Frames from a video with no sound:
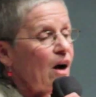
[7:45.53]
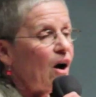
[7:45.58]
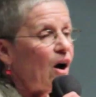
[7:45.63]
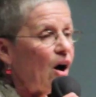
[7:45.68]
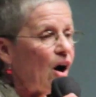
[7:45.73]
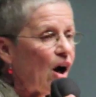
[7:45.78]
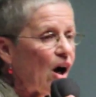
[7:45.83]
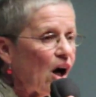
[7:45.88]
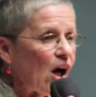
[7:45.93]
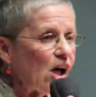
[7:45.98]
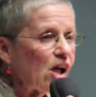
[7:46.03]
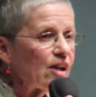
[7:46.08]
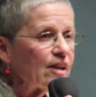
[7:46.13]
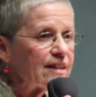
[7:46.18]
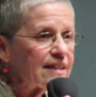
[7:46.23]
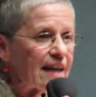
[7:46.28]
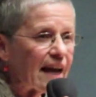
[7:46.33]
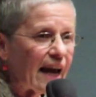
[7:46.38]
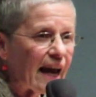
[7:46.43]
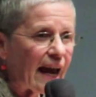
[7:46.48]
All
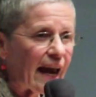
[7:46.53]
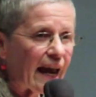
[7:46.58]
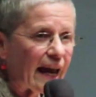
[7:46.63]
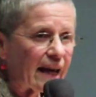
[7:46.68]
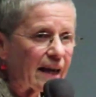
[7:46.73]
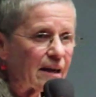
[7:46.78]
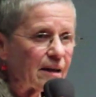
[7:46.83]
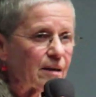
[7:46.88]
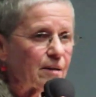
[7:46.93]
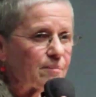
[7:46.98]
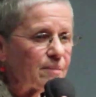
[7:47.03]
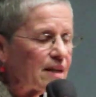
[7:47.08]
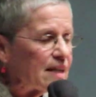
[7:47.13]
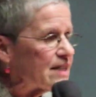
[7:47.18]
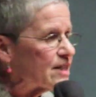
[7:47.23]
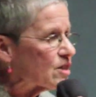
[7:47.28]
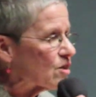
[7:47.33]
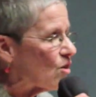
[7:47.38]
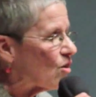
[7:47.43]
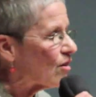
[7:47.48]
day,
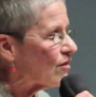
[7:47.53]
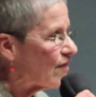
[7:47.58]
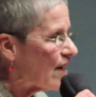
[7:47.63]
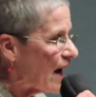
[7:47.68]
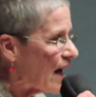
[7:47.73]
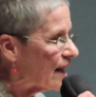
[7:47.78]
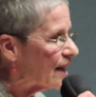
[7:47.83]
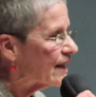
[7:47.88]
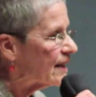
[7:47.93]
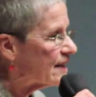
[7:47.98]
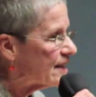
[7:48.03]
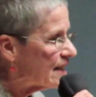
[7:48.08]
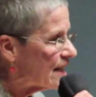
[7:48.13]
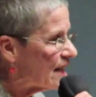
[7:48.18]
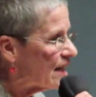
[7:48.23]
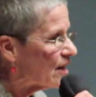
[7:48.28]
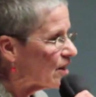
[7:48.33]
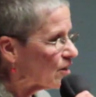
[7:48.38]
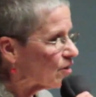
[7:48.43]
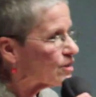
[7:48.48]
Peace Corps
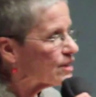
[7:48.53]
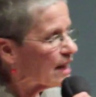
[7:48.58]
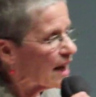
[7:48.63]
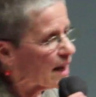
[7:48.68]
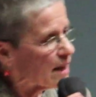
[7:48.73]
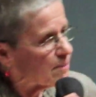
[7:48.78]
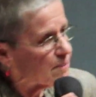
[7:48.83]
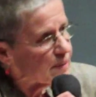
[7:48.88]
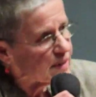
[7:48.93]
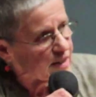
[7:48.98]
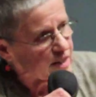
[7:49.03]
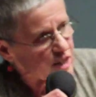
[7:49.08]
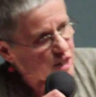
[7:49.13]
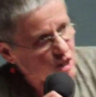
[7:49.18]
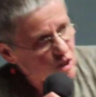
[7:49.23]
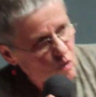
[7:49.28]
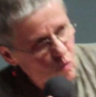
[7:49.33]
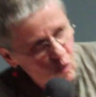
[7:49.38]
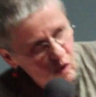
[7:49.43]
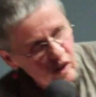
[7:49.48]
volunteers had been
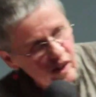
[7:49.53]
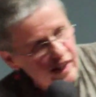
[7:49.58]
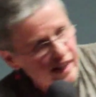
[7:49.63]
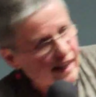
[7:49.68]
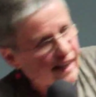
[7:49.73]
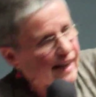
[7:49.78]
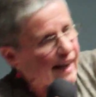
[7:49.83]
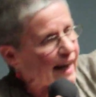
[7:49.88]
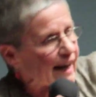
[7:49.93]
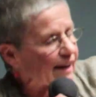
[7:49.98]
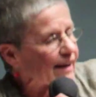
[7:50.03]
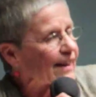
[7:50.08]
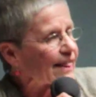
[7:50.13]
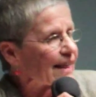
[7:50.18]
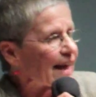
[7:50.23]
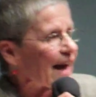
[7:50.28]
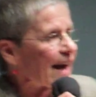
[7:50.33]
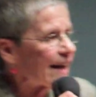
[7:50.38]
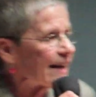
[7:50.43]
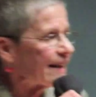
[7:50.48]
squirting out of
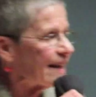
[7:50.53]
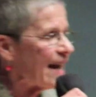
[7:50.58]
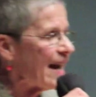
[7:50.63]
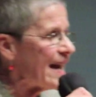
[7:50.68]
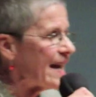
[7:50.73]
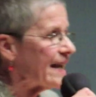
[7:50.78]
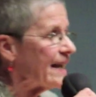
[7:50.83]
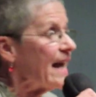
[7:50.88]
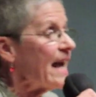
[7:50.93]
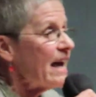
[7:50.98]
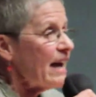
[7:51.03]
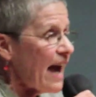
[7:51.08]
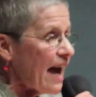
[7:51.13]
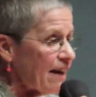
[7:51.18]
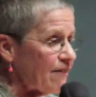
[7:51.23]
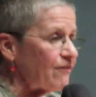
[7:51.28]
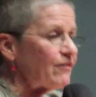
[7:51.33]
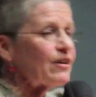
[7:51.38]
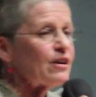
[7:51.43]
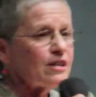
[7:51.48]
that gate.
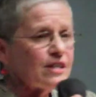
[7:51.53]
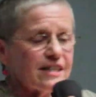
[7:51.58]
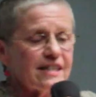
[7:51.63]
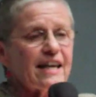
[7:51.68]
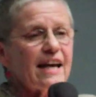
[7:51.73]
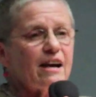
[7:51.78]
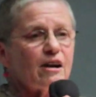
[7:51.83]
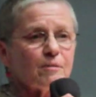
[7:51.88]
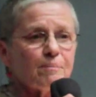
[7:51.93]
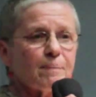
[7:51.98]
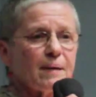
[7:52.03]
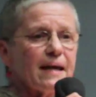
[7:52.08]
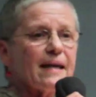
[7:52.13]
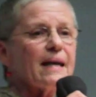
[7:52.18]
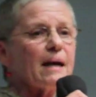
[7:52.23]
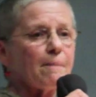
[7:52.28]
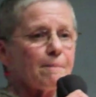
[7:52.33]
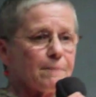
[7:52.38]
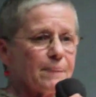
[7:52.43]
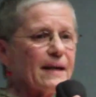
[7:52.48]
At first, there'd
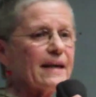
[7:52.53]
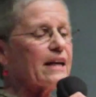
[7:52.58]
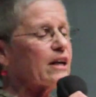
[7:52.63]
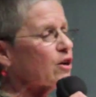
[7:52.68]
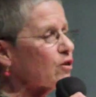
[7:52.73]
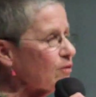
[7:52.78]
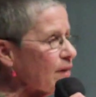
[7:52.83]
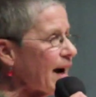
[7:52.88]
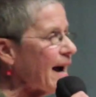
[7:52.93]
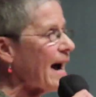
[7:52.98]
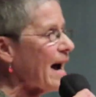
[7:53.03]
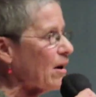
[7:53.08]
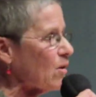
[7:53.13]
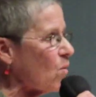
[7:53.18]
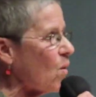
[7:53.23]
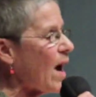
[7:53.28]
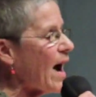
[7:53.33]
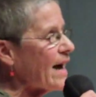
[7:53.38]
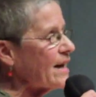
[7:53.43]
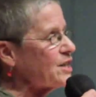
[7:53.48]
been a big
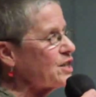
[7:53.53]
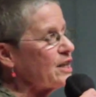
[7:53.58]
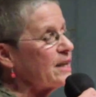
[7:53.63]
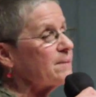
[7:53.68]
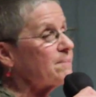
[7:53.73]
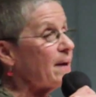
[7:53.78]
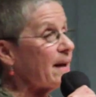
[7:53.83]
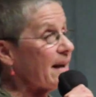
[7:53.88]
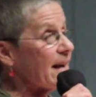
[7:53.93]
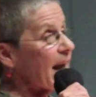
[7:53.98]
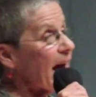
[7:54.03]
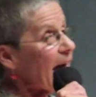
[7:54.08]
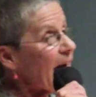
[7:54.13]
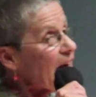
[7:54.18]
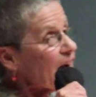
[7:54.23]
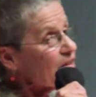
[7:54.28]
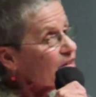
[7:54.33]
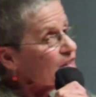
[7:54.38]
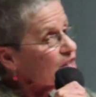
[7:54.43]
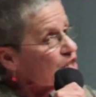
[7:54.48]
crowd watching, but
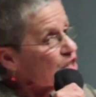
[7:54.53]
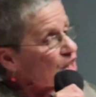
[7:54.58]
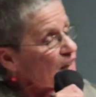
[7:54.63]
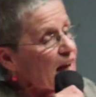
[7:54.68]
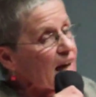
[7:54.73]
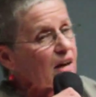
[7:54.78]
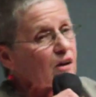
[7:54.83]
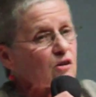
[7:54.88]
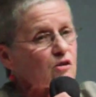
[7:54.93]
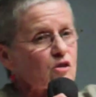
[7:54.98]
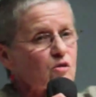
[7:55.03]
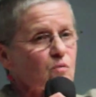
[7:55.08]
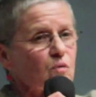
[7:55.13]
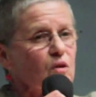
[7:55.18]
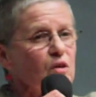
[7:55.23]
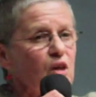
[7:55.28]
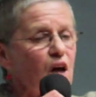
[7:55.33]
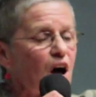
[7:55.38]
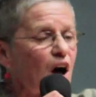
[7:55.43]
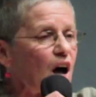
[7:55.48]
now the shadows were
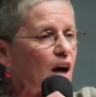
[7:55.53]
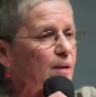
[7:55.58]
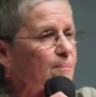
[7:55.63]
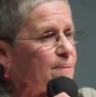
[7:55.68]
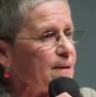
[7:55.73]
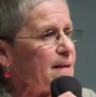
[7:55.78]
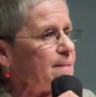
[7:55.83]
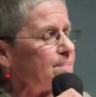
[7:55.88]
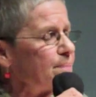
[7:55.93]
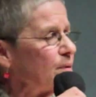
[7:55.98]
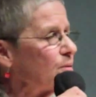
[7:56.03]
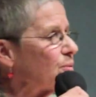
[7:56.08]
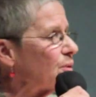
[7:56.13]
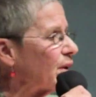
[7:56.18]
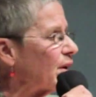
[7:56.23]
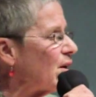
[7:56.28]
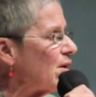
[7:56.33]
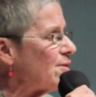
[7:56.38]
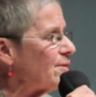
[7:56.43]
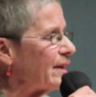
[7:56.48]
long, people
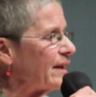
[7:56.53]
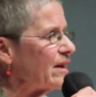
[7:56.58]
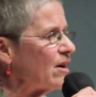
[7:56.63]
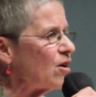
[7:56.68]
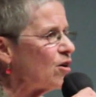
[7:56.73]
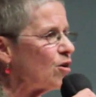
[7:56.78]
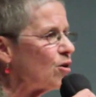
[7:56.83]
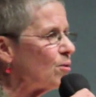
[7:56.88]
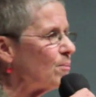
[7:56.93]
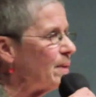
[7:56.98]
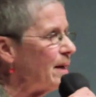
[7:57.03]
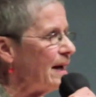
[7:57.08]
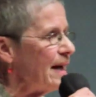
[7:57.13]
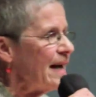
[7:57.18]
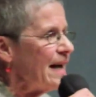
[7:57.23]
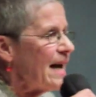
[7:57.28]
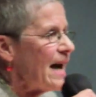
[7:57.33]
were going home.